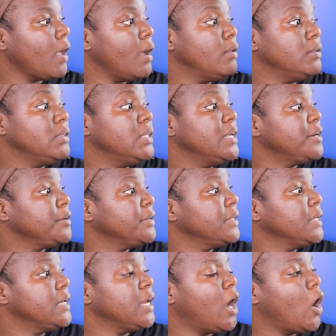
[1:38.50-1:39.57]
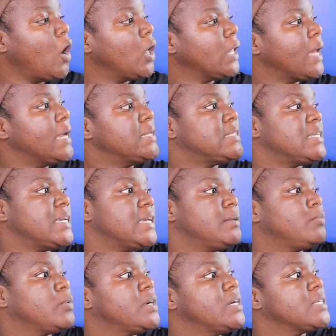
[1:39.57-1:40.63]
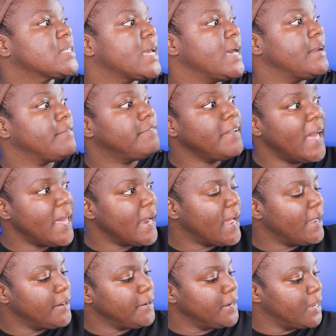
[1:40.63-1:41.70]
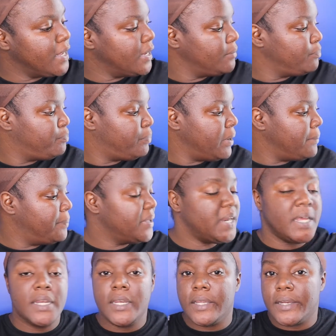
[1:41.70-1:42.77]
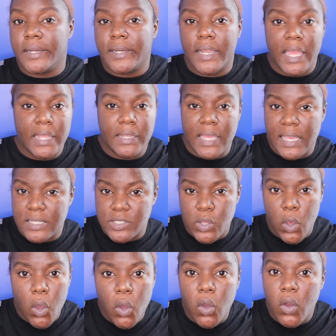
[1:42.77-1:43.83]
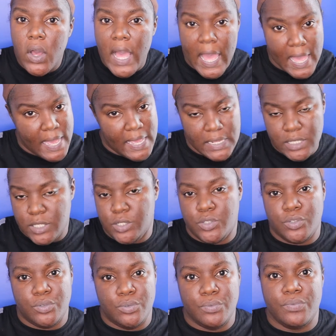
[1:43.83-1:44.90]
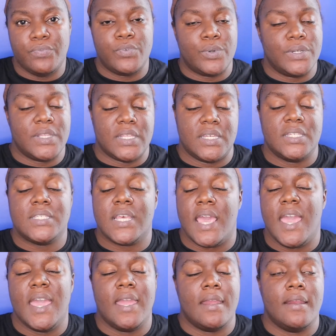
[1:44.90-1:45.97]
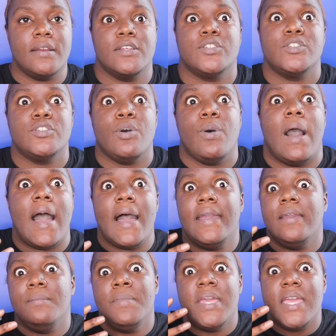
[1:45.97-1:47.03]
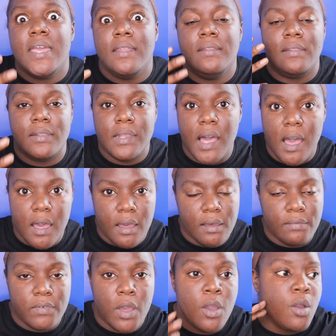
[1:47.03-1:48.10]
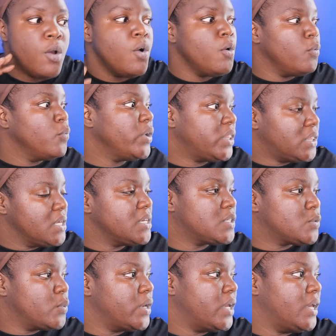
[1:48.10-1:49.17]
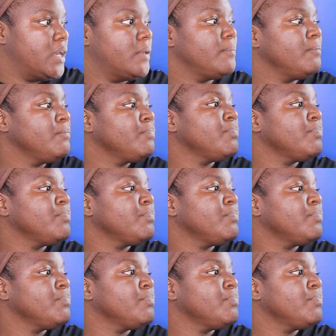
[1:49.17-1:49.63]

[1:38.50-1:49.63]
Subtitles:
Literally all I did was kind of flat iron it, bump it under, and that's all I had to do for this hair. So I am in love with this wig.